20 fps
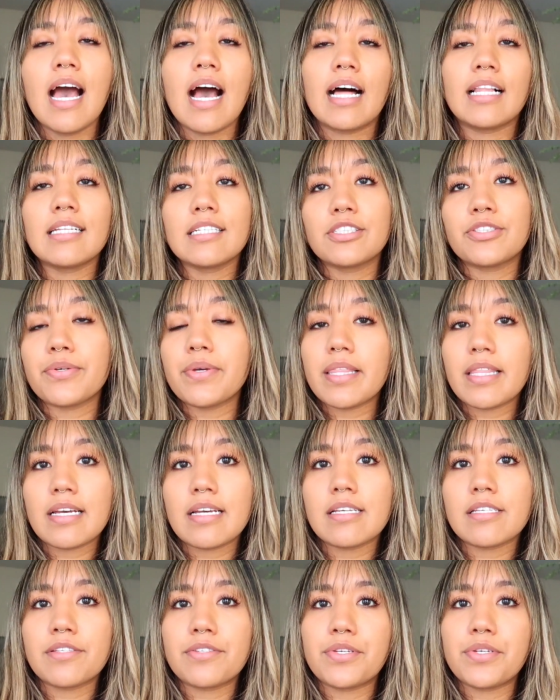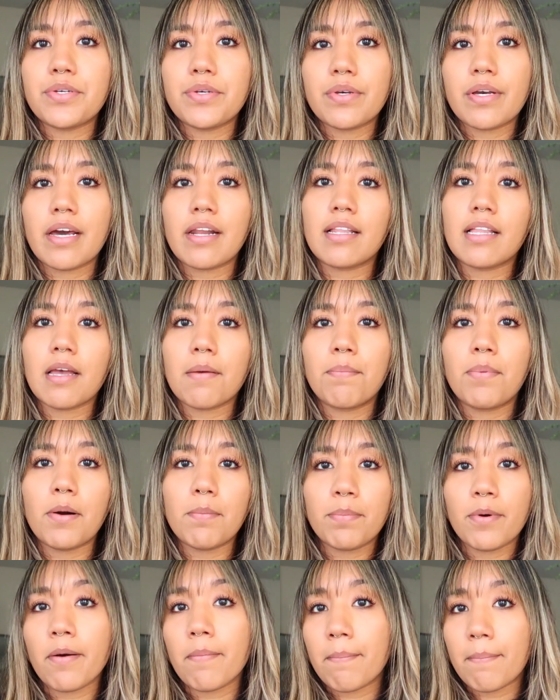I like doing this to kind of like
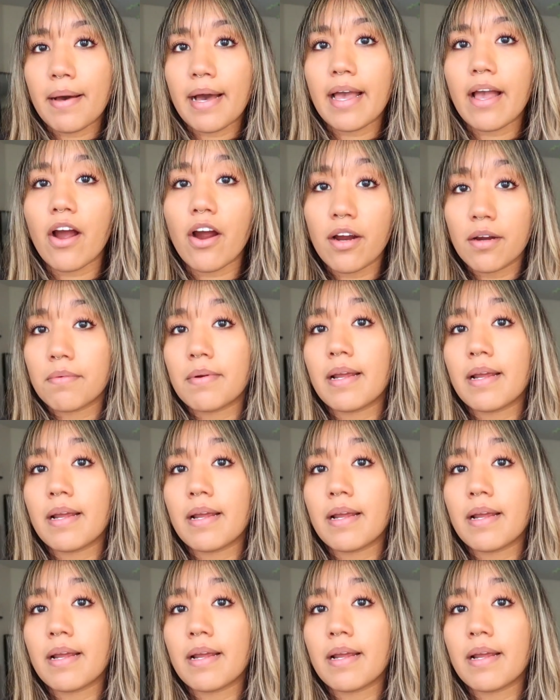pump up my heart